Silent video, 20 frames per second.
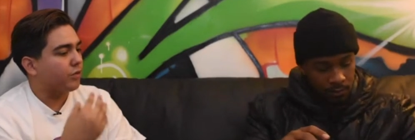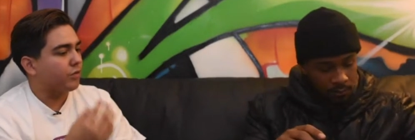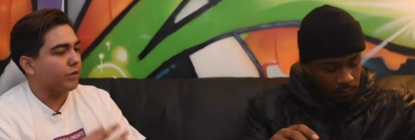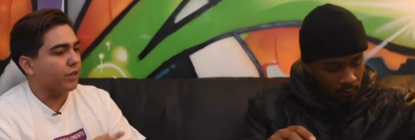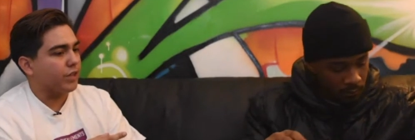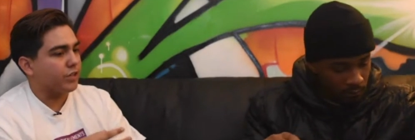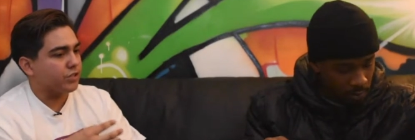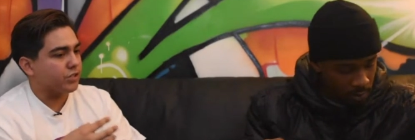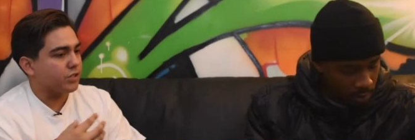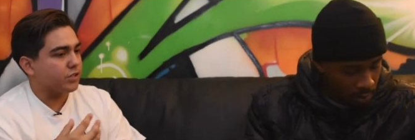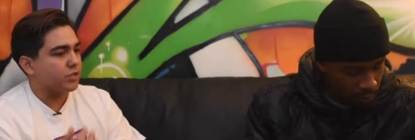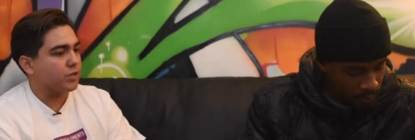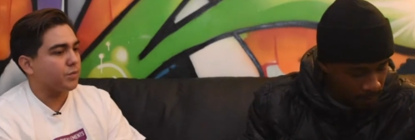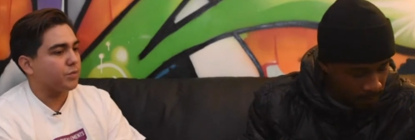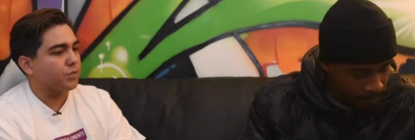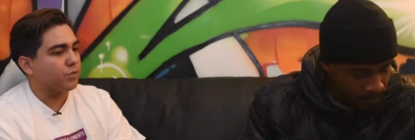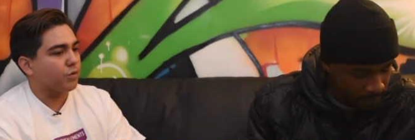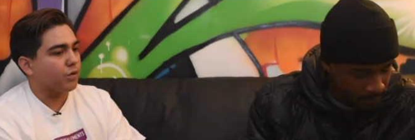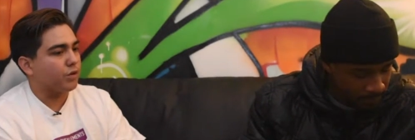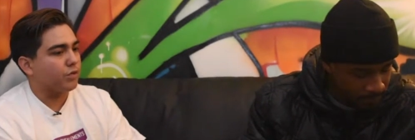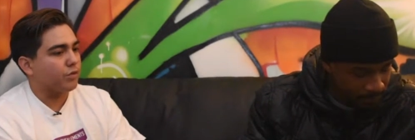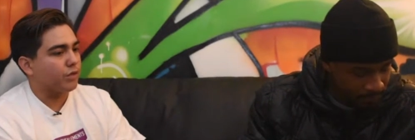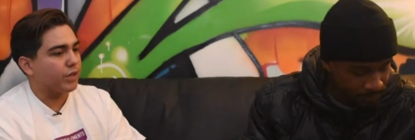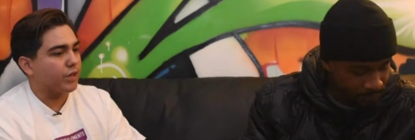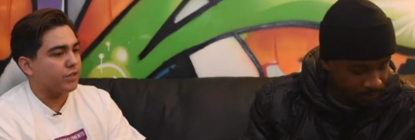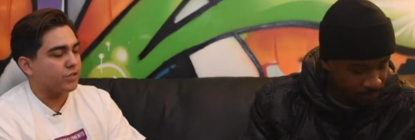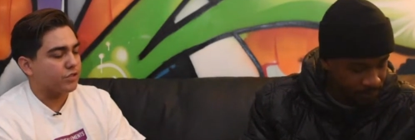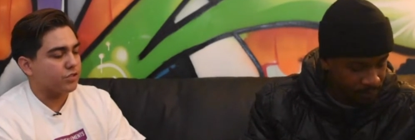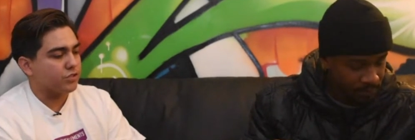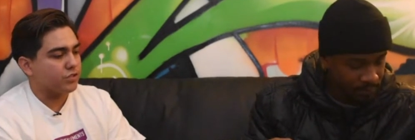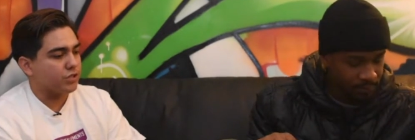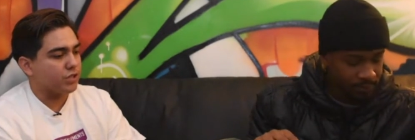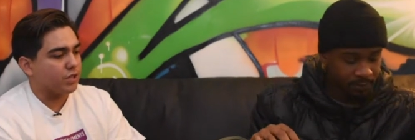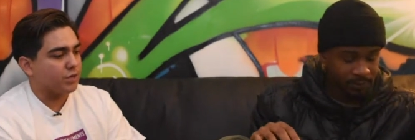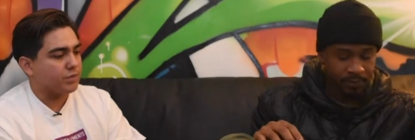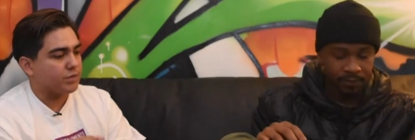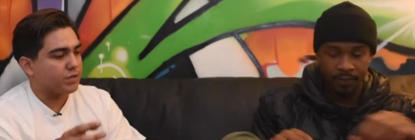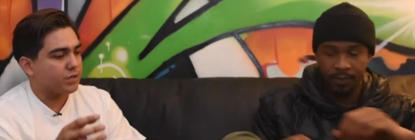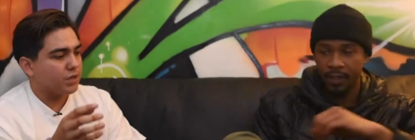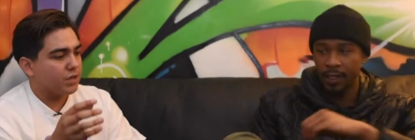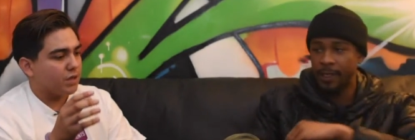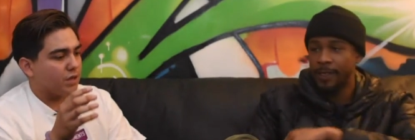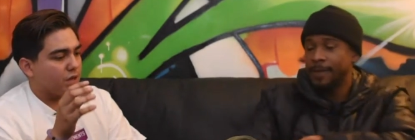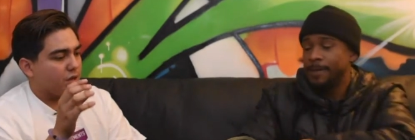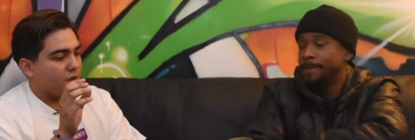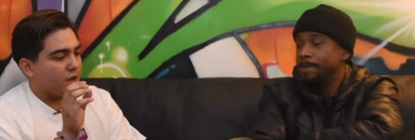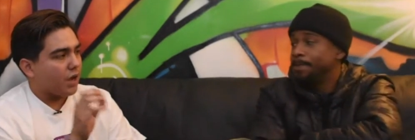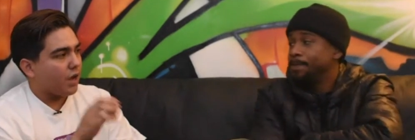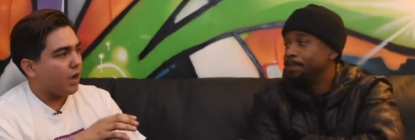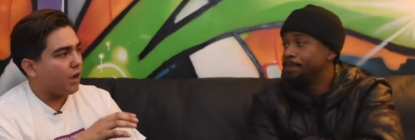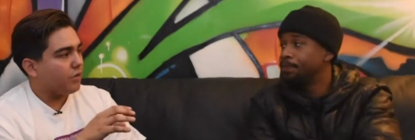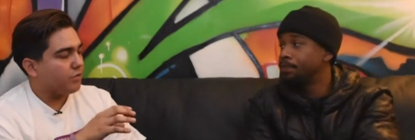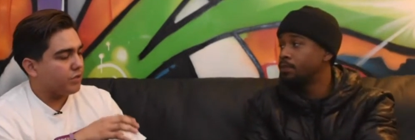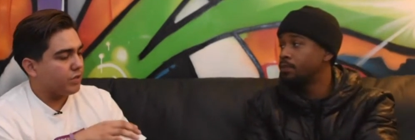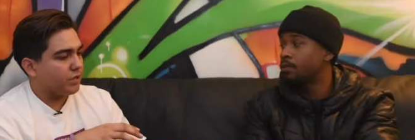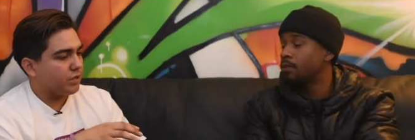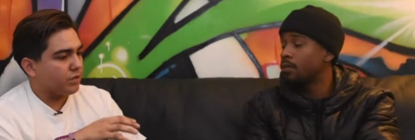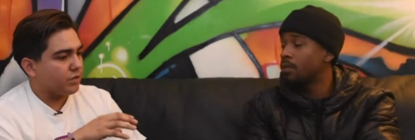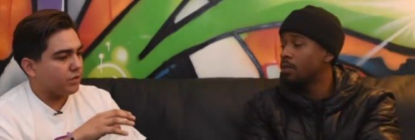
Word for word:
Speaker 1: are in relationships, we're in relationships. You were